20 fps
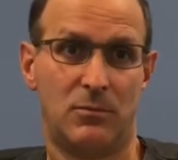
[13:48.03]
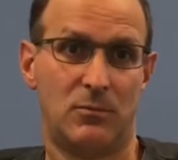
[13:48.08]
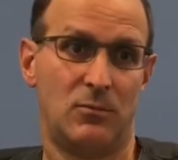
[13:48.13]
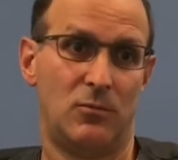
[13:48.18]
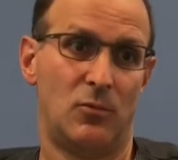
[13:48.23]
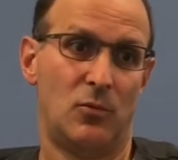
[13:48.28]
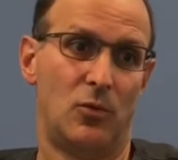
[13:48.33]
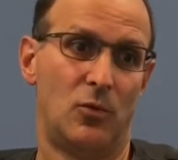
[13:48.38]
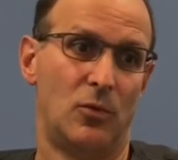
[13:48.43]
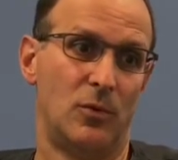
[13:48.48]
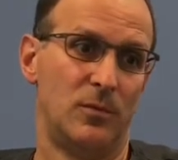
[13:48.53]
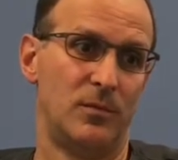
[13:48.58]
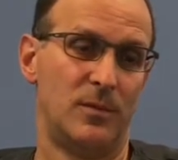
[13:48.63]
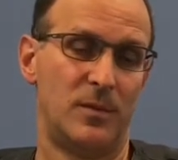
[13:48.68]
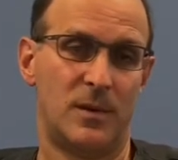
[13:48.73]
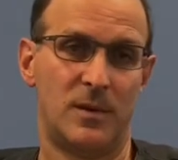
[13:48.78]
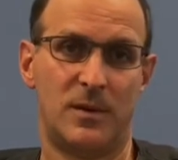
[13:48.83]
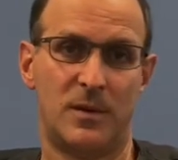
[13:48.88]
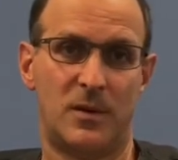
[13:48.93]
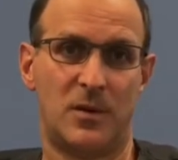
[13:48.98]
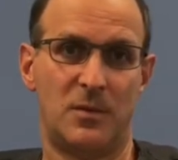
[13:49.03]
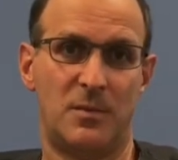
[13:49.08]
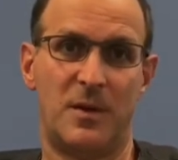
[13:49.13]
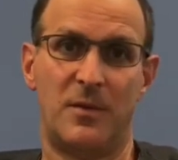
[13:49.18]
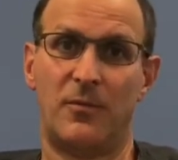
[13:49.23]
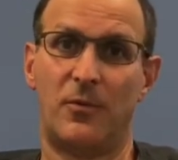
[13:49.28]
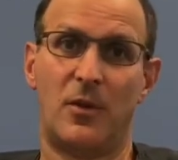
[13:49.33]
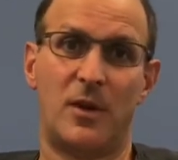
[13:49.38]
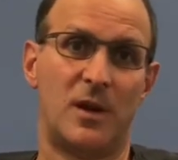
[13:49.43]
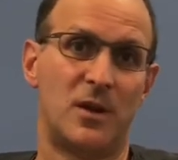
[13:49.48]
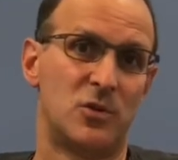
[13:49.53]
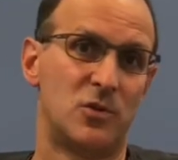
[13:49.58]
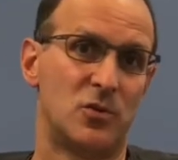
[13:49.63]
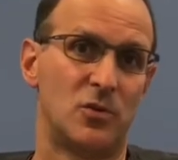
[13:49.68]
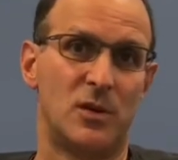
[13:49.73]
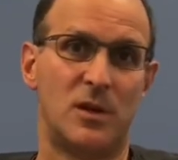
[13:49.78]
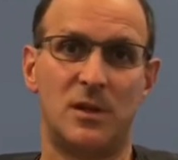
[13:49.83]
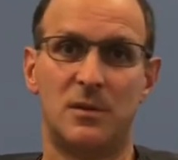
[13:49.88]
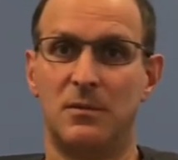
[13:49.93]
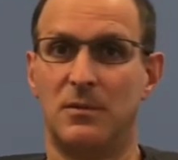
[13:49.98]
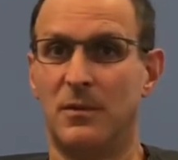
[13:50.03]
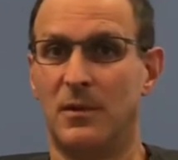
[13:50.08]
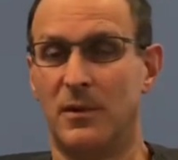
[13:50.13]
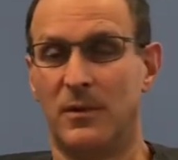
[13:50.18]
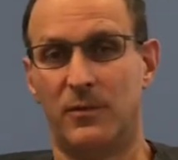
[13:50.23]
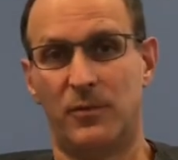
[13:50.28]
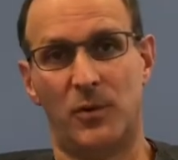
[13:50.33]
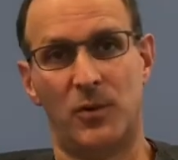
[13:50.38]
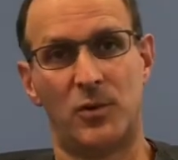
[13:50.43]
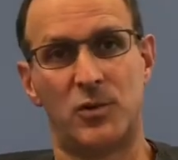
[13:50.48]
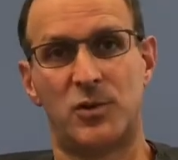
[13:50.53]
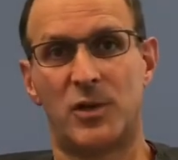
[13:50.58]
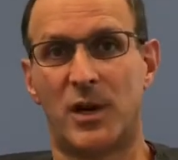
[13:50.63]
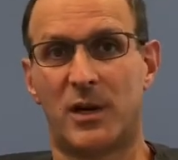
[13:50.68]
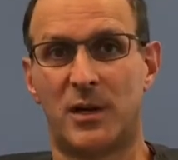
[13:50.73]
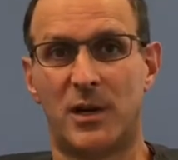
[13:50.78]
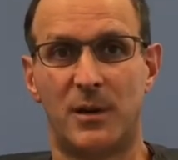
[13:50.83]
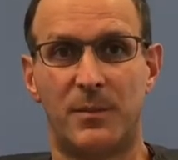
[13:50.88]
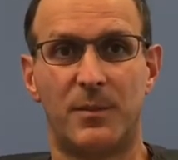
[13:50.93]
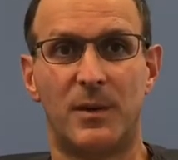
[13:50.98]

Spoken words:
or it could be for an injury, for a checkup,